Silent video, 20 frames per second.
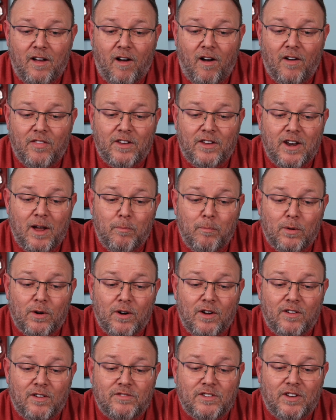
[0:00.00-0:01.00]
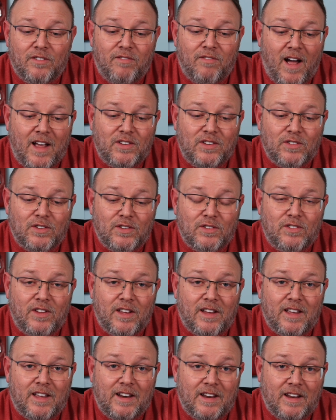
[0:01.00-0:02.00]
on the number of devices
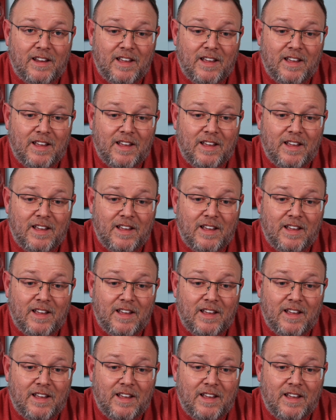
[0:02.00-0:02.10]
that can